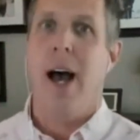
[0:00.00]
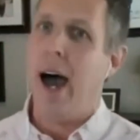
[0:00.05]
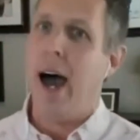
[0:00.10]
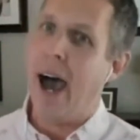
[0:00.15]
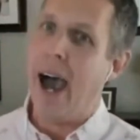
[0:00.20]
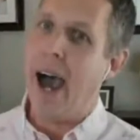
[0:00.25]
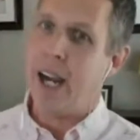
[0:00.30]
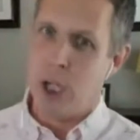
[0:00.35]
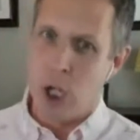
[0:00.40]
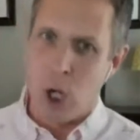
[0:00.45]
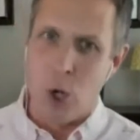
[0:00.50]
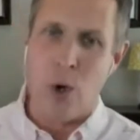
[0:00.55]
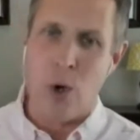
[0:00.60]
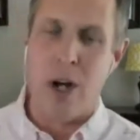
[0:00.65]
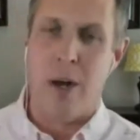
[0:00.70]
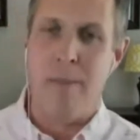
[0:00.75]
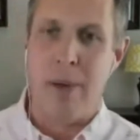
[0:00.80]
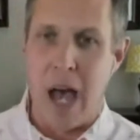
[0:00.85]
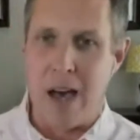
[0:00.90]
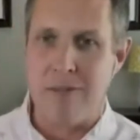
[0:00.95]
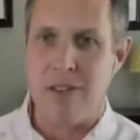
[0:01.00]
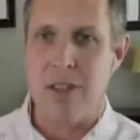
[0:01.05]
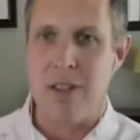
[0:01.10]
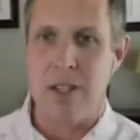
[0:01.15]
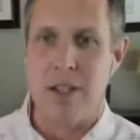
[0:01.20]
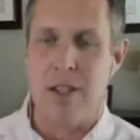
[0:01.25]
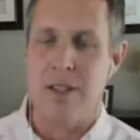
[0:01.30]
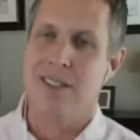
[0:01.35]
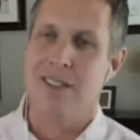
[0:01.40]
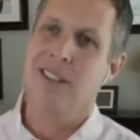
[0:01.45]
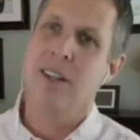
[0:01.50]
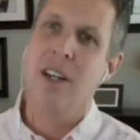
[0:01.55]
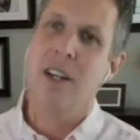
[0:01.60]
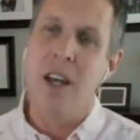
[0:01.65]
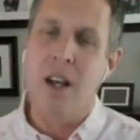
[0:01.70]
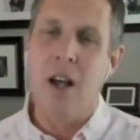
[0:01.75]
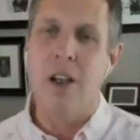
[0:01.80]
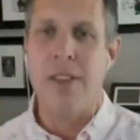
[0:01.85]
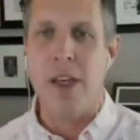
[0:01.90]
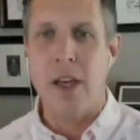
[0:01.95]
I know when I'm having these, and you
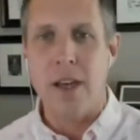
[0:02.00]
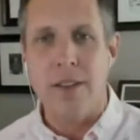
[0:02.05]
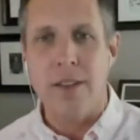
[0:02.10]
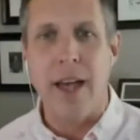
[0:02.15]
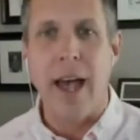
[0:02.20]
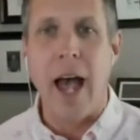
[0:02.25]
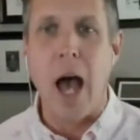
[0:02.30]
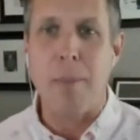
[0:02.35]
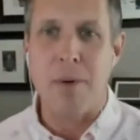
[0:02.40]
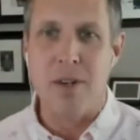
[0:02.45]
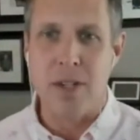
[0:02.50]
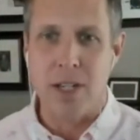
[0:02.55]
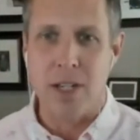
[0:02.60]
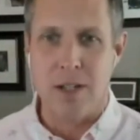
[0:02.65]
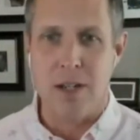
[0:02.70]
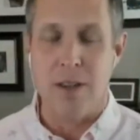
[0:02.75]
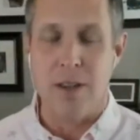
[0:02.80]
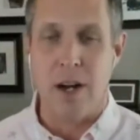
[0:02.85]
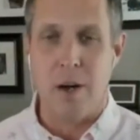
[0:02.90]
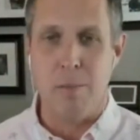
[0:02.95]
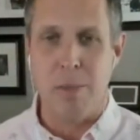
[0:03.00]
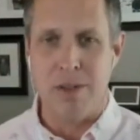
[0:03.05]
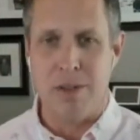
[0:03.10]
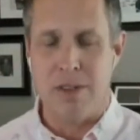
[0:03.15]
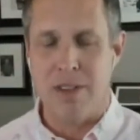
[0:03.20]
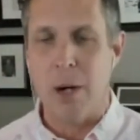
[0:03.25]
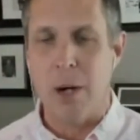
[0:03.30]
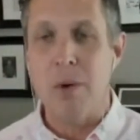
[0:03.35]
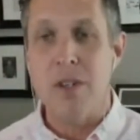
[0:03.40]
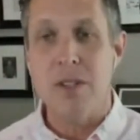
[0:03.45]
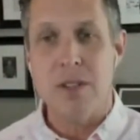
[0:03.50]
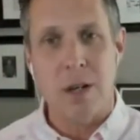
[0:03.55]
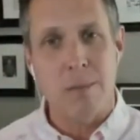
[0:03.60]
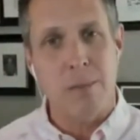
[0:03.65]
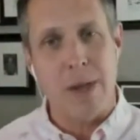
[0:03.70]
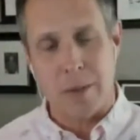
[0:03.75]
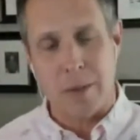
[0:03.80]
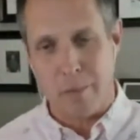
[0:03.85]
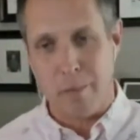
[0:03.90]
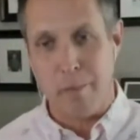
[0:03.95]
know, they, they happen here and there, but there was some
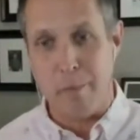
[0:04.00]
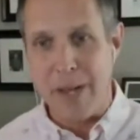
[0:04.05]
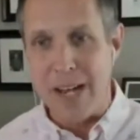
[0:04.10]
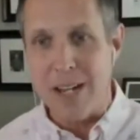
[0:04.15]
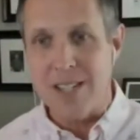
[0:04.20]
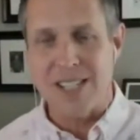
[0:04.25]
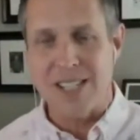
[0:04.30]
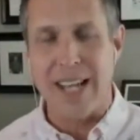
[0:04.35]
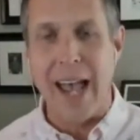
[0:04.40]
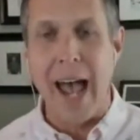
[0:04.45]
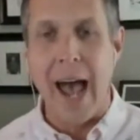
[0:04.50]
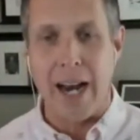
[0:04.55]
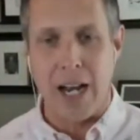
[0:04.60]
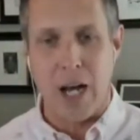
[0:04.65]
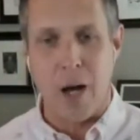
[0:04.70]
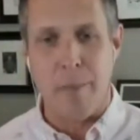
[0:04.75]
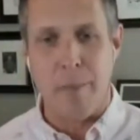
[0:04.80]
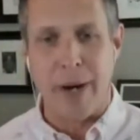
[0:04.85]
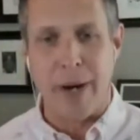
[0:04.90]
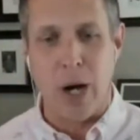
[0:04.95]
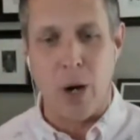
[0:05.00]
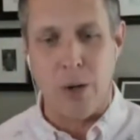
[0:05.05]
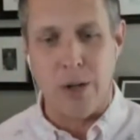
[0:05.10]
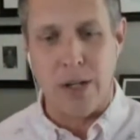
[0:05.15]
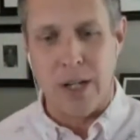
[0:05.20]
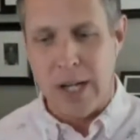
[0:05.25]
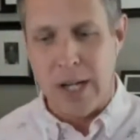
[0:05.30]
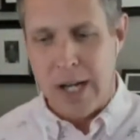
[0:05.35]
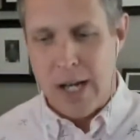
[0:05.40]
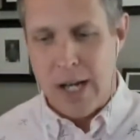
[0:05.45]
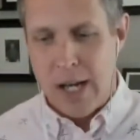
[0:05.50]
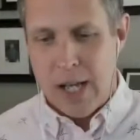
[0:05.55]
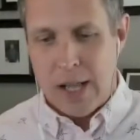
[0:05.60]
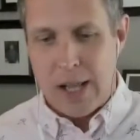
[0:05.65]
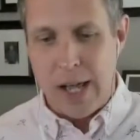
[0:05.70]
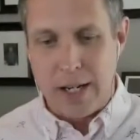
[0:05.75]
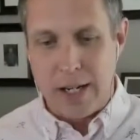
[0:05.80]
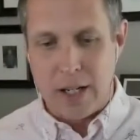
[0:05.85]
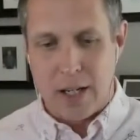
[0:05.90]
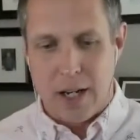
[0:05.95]
like big stat about
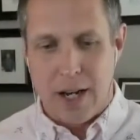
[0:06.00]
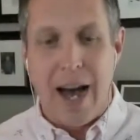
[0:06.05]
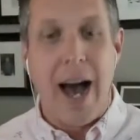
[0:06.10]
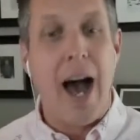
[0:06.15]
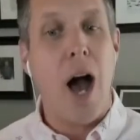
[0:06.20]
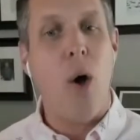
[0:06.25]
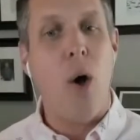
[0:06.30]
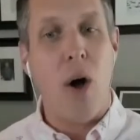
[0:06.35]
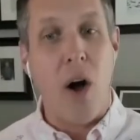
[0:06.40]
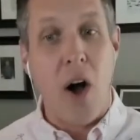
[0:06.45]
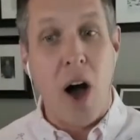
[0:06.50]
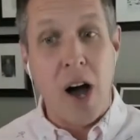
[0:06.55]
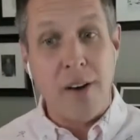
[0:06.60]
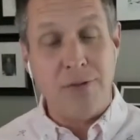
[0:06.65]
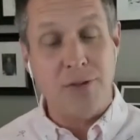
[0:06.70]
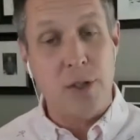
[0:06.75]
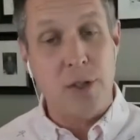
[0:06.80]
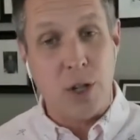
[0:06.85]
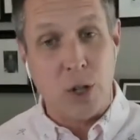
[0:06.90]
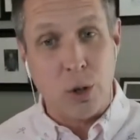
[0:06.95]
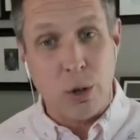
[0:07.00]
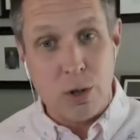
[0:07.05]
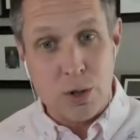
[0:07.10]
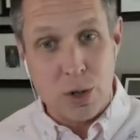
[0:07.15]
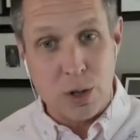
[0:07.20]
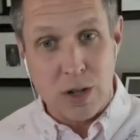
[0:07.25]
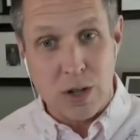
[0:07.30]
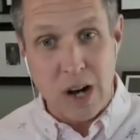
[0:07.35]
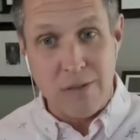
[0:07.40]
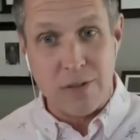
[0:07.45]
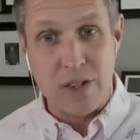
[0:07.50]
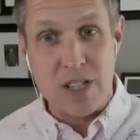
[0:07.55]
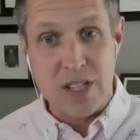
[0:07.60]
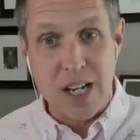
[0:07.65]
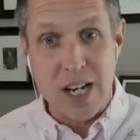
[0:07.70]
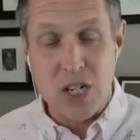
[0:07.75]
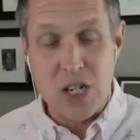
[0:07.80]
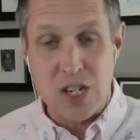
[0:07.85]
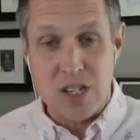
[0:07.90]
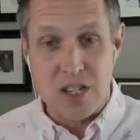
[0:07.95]
like how often crucial
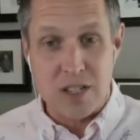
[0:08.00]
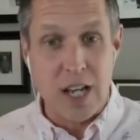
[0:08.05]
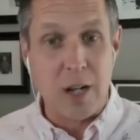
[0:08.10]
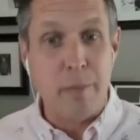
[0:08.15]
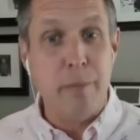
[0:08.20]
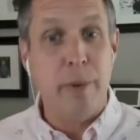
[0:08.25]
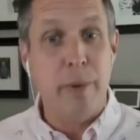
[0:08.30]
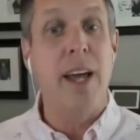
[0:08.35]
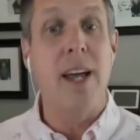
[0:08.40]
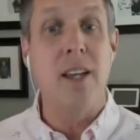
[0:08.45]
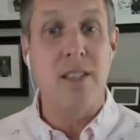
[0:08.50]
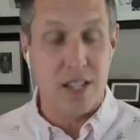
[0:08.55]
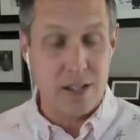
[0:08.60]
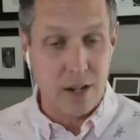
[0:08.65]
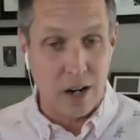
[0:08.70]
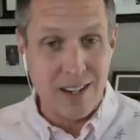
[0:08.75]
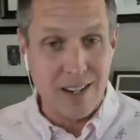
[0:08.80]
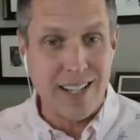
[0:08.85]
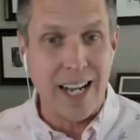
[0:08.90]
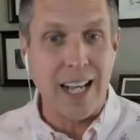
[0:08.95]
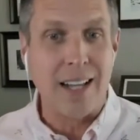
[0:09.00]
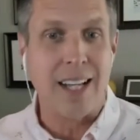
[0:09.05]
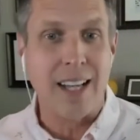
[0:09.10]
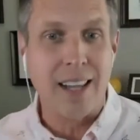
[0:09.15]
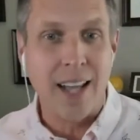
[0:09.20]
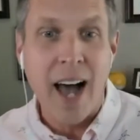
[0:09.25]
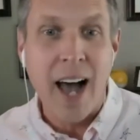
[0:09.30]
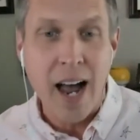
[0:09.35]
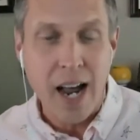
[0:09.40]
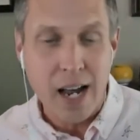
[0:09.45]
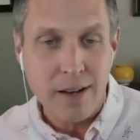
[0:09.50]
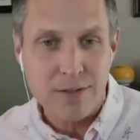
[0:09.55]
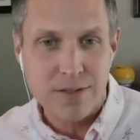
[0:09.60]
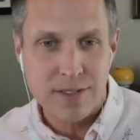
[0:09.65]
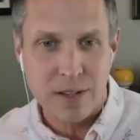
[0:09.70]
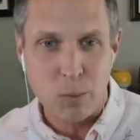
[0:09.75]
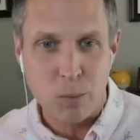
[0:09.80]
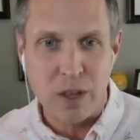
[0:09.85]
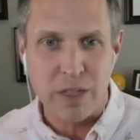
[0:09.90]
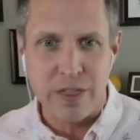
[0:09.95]
conversations take place in our daily lives.
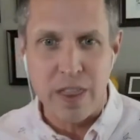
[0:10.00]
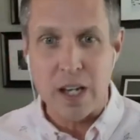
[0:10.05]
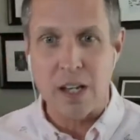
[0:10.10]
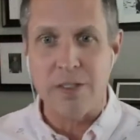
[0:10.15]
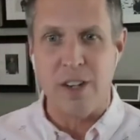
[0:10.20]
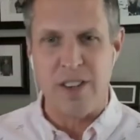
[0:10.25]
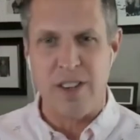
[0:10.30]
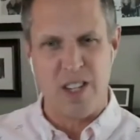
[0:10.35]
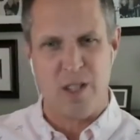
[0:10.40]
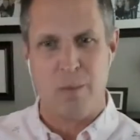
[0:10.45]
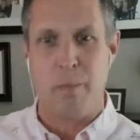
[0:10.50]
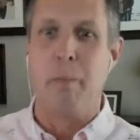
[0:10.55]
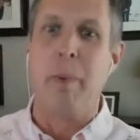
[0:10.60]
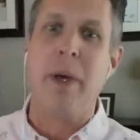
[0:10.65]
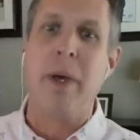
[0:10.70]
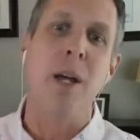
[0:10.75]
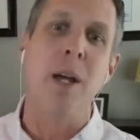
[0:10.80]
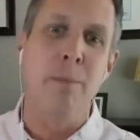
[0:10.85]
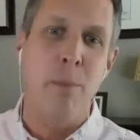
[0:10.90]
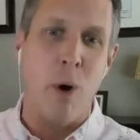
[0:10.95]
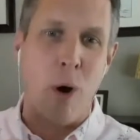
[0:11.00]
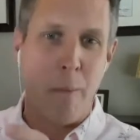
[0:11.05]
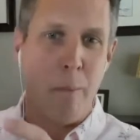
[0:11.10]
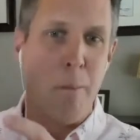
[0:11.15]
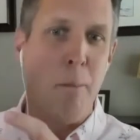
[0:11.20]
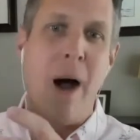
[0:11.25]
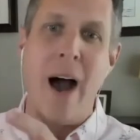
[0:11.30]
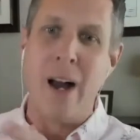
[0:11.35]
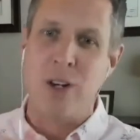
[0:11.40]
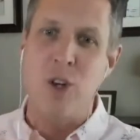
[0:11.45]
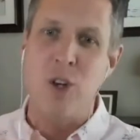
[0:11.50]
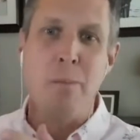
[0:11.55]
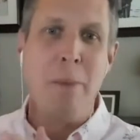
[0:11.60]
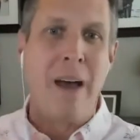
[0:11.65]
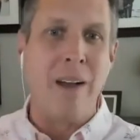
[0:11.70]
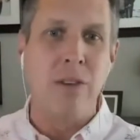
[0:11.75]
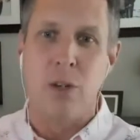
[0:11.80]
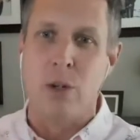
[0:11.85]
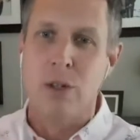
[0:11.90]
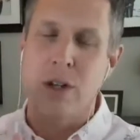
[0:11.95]
And we think of these big mo
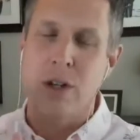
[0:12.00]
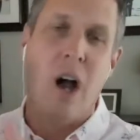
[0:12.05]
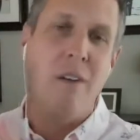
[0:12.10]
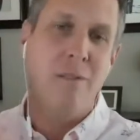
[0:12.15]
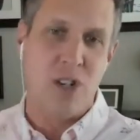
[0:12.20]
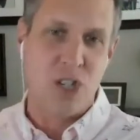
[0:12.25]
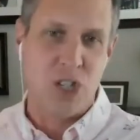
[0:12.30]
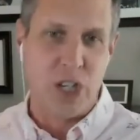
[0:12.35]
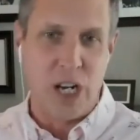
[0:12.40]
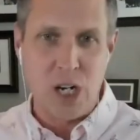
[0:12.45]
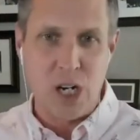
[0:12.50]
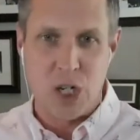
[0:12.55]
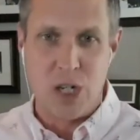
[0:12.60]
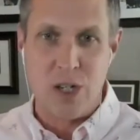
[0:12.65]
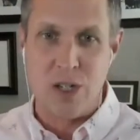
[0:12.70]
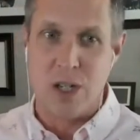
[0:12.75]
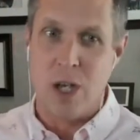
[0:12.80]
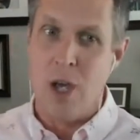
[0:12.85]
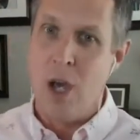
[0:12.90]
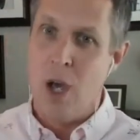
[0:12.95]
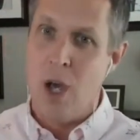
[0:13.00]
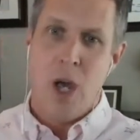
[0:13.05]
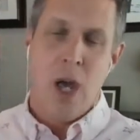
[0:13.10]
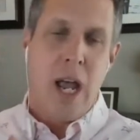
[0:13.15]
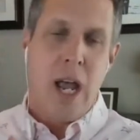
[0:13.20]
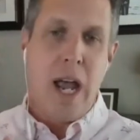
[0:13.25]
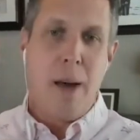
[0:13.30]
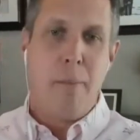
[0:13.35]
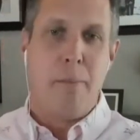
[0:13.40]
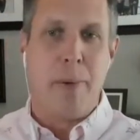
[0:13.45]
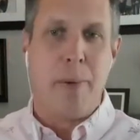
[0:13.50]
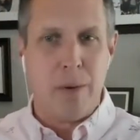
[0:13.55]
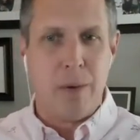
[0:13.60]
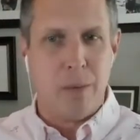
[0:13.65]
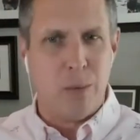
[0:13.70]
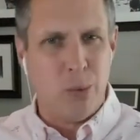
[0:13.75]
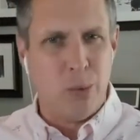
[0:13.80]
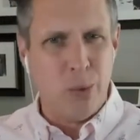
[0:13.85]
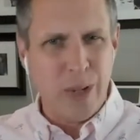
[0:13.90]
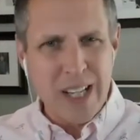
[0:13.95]
monumental conversations, but
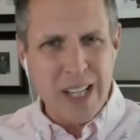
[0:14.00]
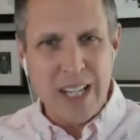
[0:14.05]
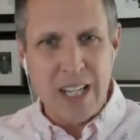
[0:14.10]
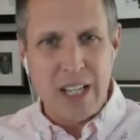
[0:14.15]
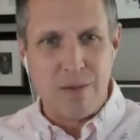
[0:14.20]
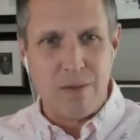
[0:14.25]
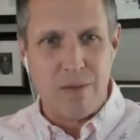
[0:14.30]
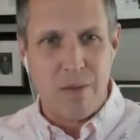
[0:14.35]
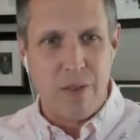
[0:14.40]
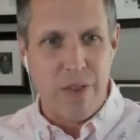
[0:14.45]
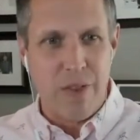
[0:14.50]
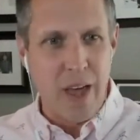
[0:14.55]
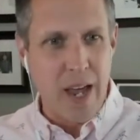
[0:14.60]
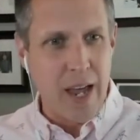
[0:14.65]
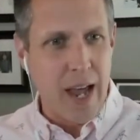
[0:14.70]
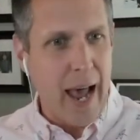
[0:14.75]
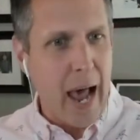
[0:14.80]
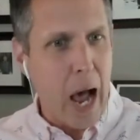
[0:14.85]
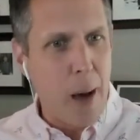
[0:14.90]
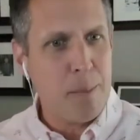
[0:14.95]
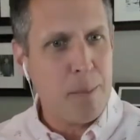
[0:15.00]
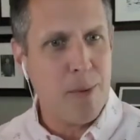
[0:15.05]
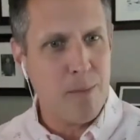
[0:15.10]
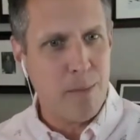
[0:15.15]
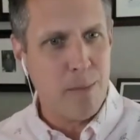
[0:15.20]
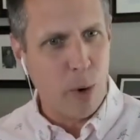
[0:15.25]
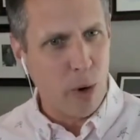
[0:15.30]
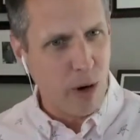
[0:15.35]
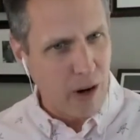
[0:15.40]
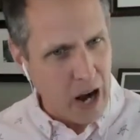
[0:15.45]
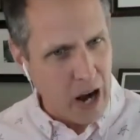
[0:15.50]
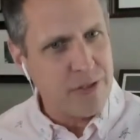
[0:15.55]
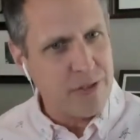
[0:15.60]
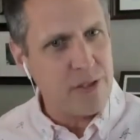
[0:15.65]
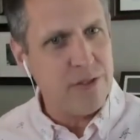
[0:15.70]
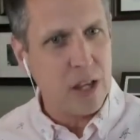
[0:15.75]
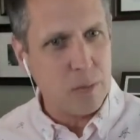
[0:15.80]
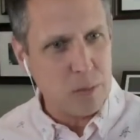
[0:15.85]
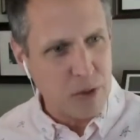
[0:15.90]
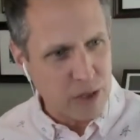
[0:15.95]
really they happen more
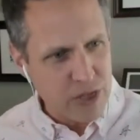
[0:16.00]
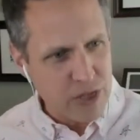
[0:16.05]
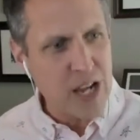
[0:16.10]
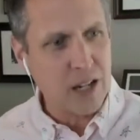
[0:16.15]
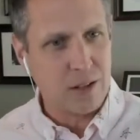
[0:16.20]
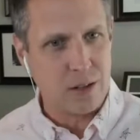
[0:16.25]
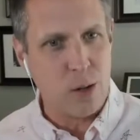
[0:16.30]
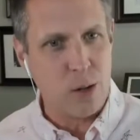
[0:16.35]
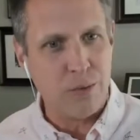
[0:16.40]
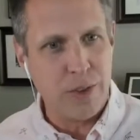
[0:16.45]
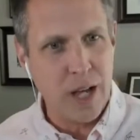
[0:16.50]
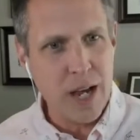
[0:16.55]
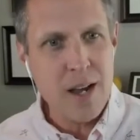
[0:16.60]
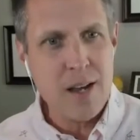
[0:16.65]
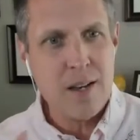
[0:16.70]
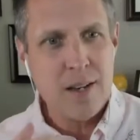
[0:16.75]
often than we think, don't they?